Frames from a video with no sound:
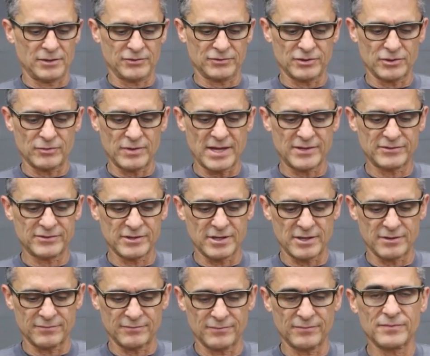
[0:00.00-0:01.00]
So
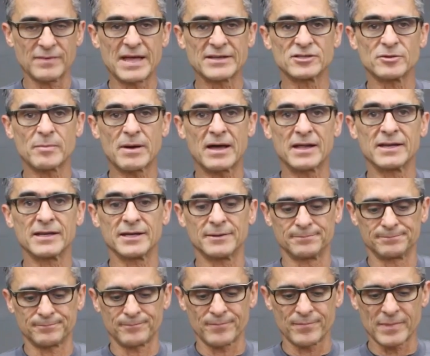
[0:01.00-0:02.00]
that's about
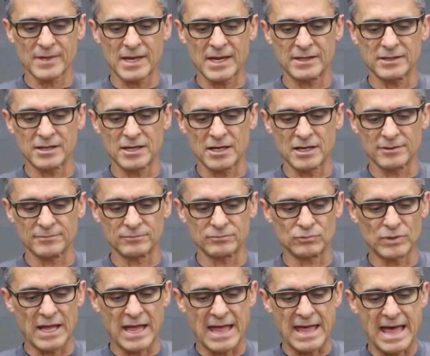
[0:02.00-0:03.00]
it. And
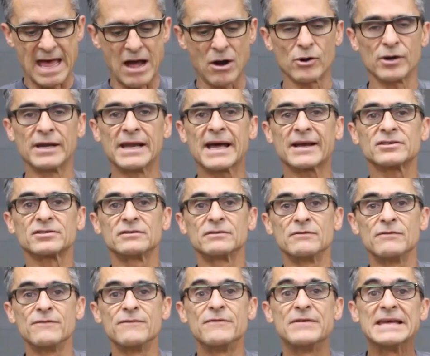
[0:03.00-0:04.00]
our next
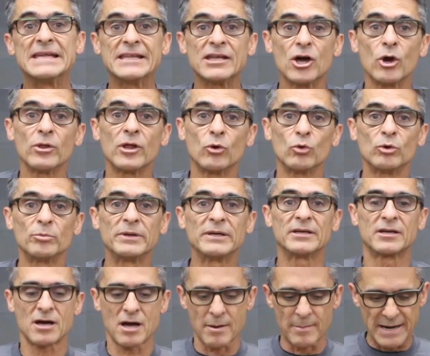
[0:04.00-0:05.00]
video that we'll
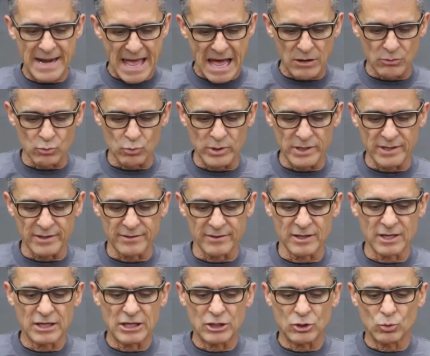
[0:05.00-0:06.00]
be coming out
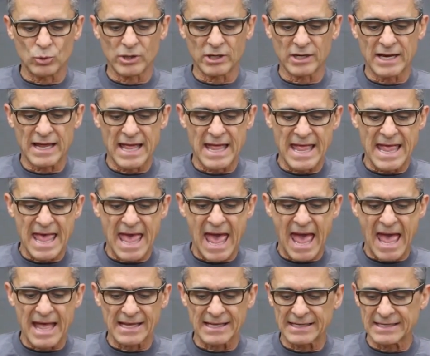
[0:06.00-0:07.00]
with, we're going to
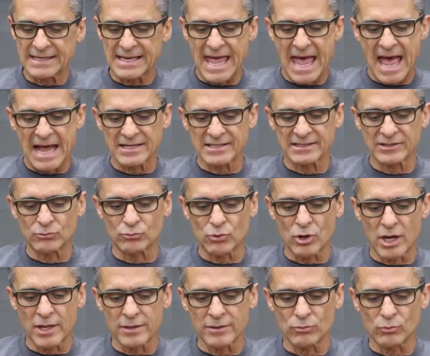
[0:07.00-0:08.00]
actually
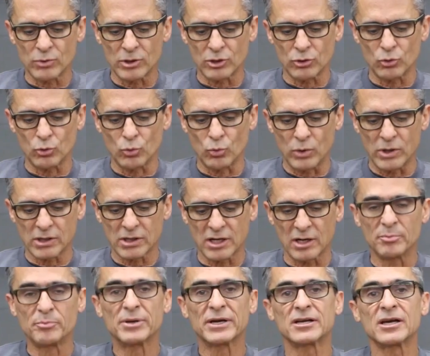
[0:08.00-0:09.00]
we're
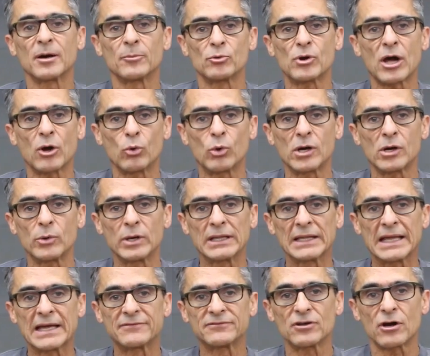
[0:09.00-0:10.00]
going to pick up right where we
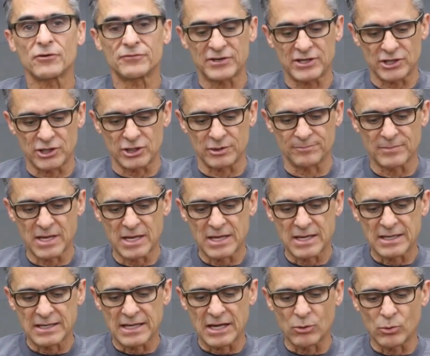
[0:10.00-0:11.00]
left off here,
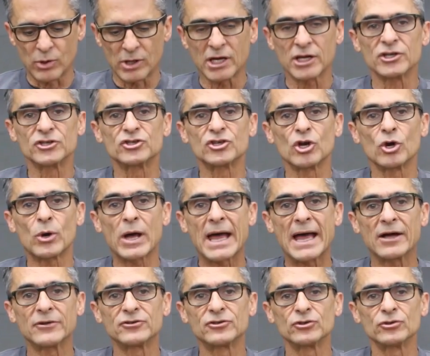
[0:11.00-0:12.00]
and we're going to show
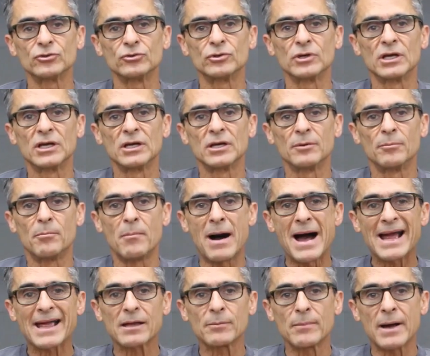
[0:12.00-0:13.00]
how to
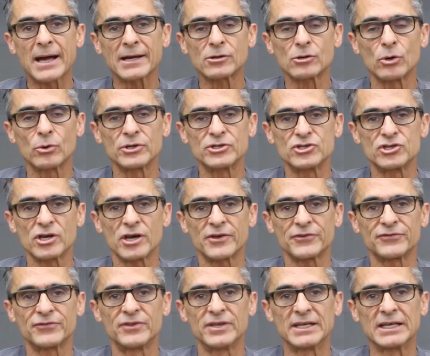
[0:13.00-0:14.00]
micro
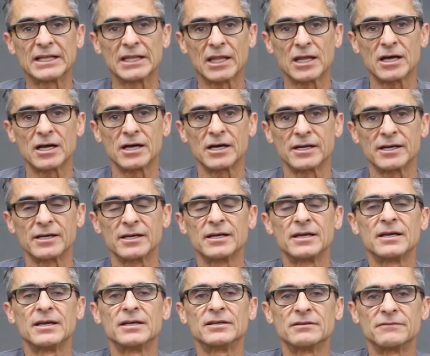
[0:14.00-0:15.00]
adjust the lug
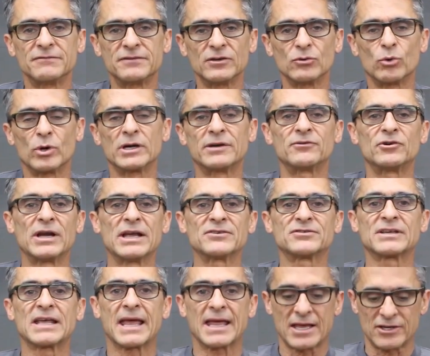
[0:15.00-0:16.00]
to fit whatever
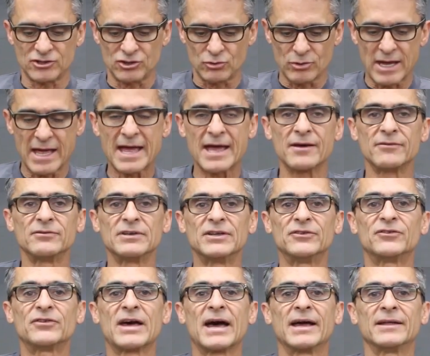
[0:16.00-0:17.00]
SKS you have
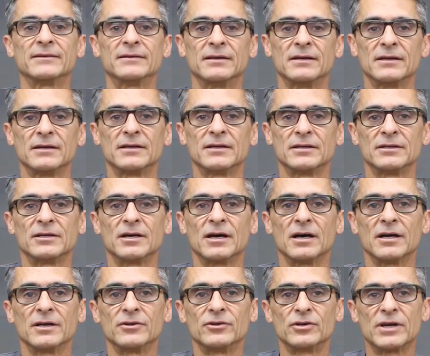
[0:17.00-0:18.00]
inside
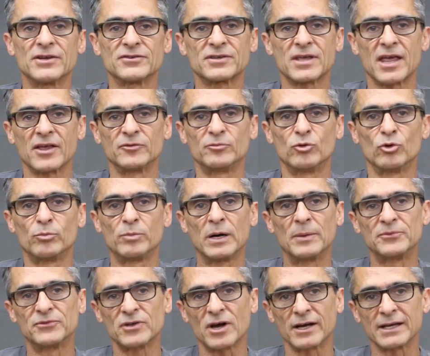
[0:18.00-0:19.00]
your SKS
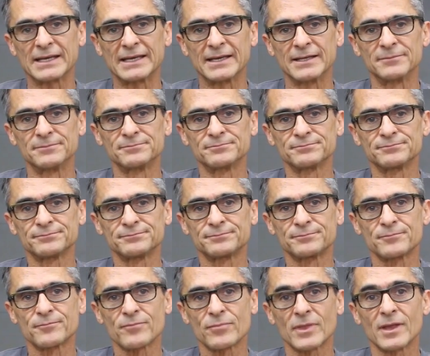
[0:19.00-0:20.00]
Bullpup Stock Kit.
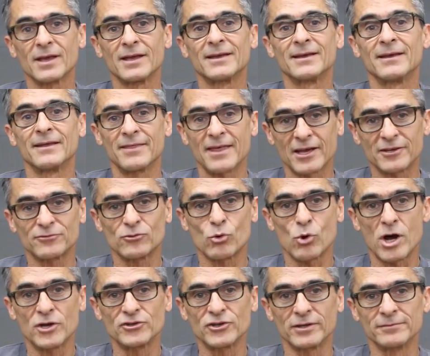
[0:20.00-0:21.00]
Thanks for
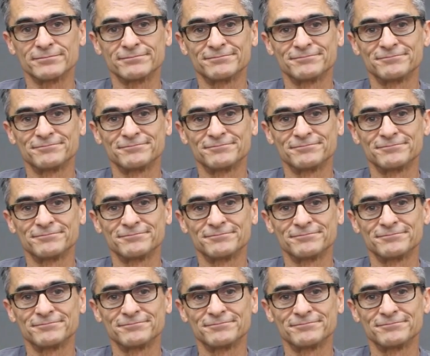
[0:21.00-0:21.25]
watching.